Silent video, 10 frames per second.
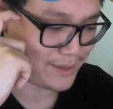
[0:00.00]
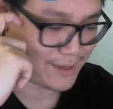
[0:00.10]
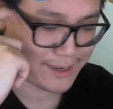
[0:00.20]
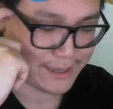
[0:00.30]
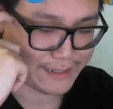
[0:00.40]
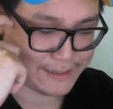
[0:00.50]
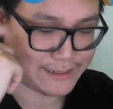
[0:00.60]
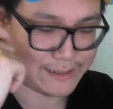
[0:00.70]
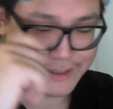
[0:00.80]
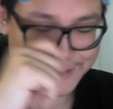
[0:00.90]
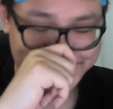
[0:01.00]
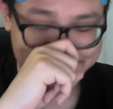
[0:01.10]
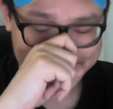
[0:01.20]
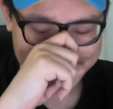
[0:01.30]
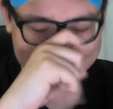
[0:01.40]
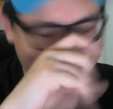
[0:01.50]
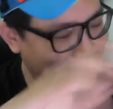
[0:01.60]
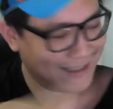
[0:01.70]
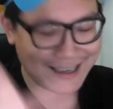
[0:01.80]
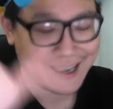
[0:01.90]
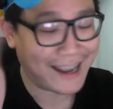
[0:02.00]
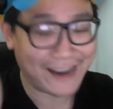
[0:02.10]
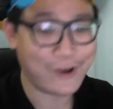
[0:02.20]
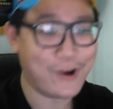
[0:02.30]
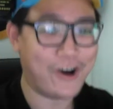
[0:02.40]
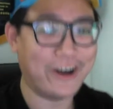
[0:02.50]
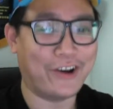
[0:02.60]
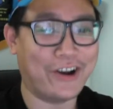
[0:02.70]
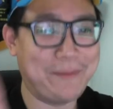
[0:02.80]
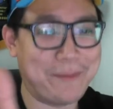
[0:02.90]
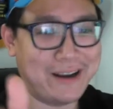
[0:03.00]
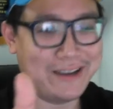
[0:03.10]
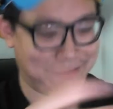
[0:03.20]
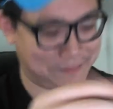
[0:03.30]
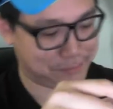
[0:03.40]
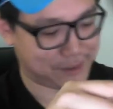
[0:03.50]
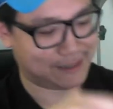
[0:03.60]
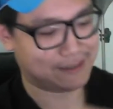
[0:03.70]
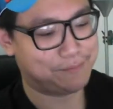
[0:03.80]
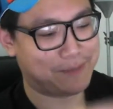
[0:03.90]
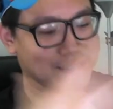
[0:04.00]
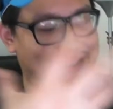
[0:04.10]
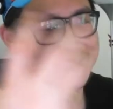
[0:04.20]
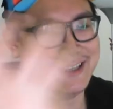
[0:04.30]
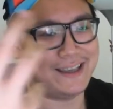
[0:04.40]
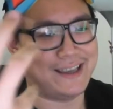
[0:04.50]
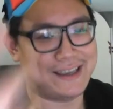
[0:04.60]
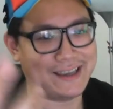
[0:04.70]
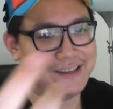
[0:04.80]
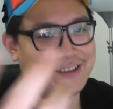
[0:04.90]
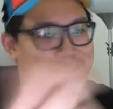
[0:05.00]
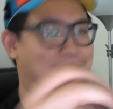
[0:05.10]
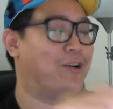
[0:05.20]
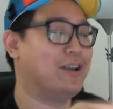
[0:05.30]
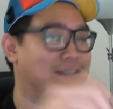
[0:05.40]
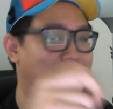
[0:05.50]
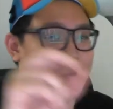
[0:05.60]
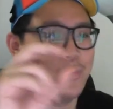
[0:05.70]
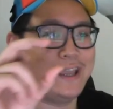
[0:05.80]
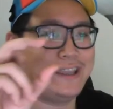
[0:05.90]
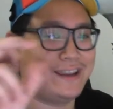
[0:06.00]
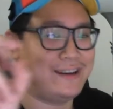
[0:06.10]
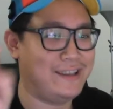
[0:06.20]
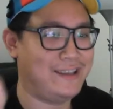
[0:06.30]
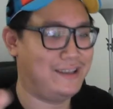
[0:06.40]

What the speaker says: and I can go on and on about it, but basically, again, Trebor is that white candy